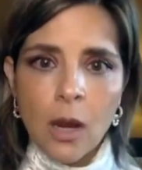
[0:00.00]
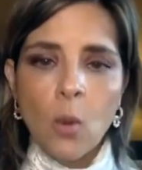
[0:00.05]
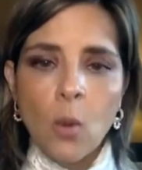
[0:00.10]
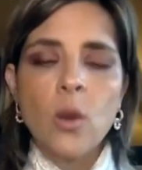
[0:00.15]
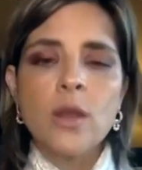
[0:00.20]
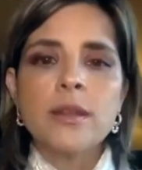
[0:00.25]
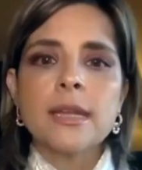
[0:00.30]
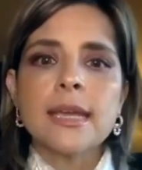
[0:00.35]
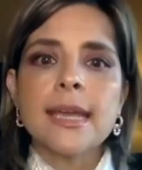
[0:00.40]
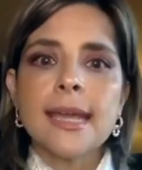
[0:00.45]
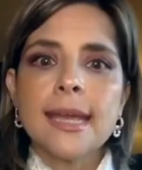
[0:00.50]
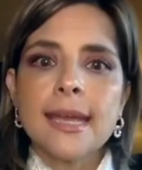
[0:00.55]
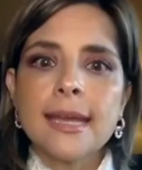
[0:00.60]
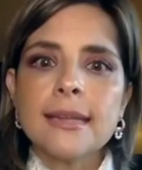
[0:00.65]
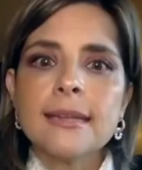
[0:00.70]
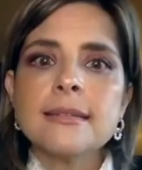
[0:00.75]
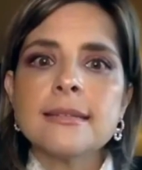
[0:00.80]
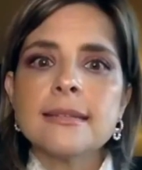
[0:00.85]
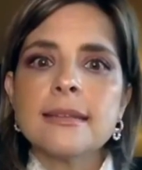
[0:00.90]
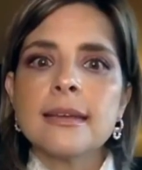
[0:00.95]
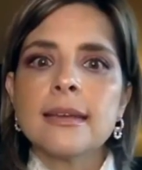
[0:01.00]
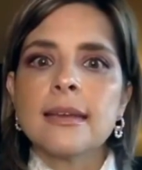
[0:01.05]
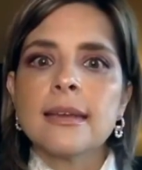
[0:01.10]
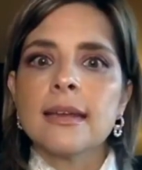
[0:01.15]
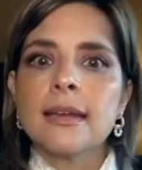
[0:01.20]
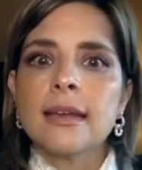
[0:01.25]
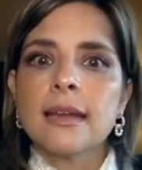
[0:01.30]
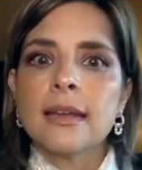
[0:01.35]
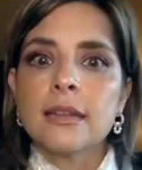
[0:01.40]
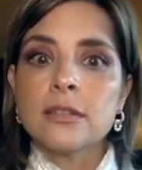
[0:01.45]
When kids
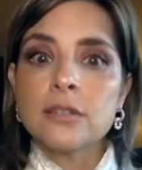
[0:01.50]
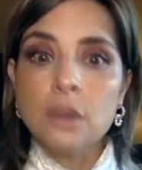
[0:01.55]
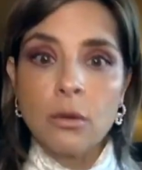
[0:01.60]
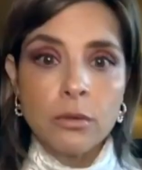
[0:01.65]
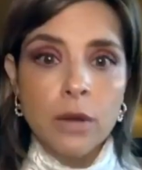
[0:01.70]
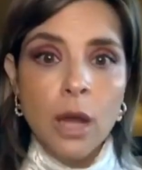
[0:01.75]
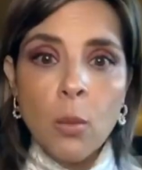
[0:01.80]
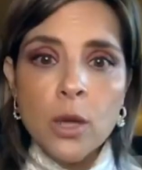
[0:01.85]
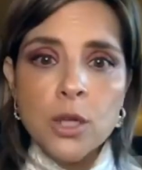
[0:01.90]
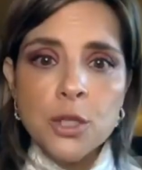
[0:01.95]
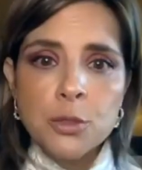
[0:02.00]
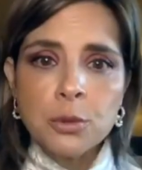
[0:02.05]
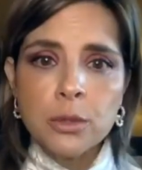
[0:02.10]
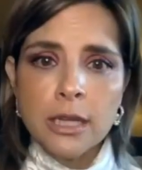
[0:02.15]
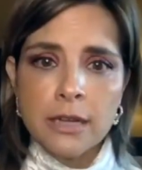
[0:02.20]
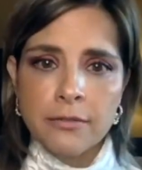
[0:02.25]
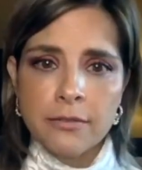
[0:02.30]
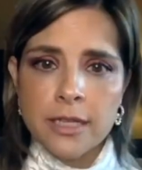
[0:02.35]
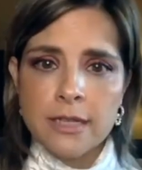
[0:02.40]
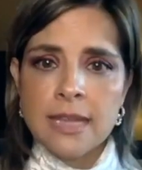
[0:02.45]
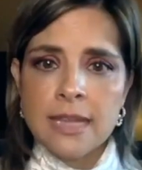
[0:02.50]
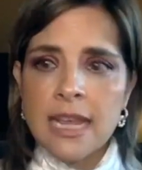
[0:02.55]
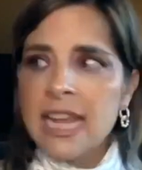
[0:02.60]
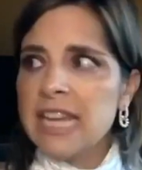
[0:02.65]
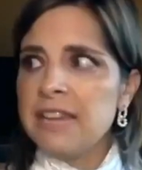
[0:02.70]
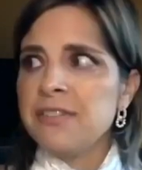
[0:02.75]
don't know what true love is.